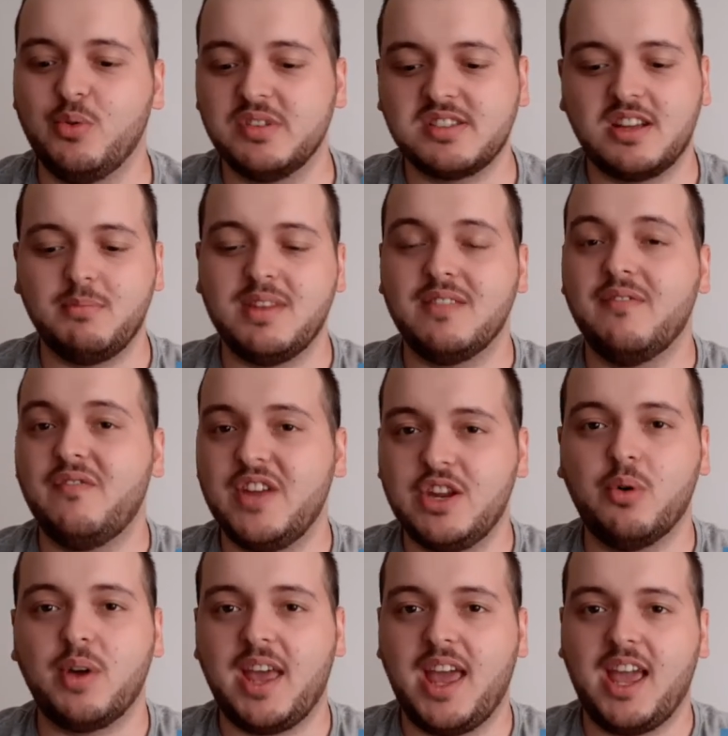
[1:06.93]
It's going to be the
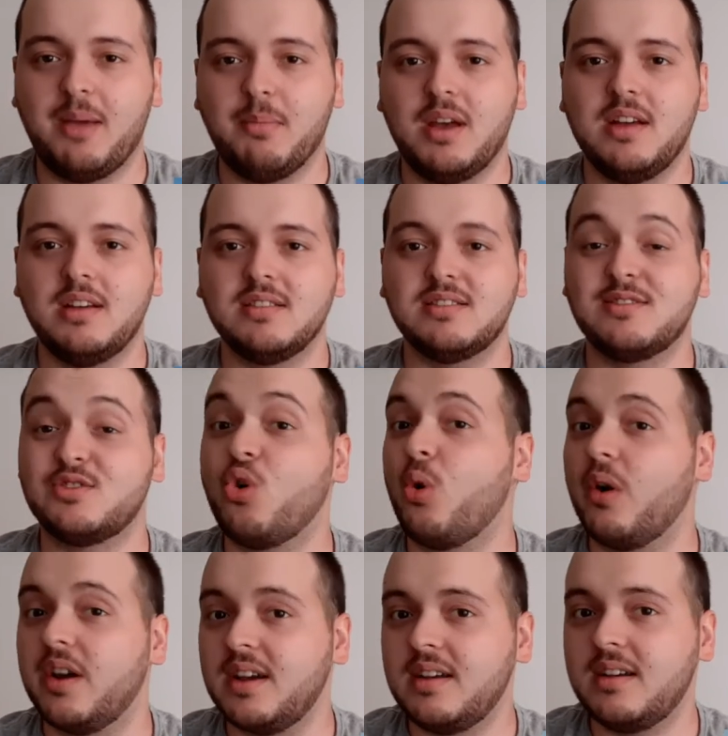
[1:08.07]
video game
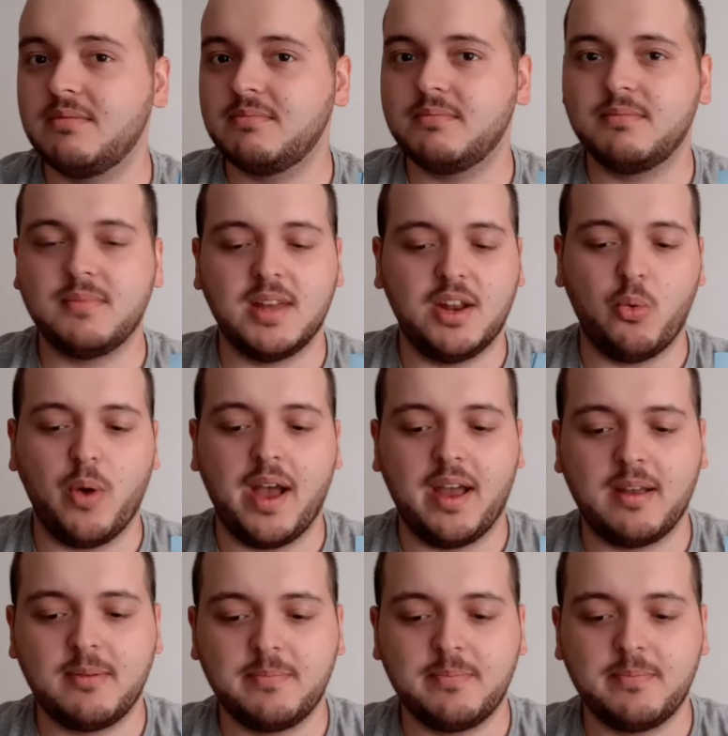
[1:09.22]
story, in a way.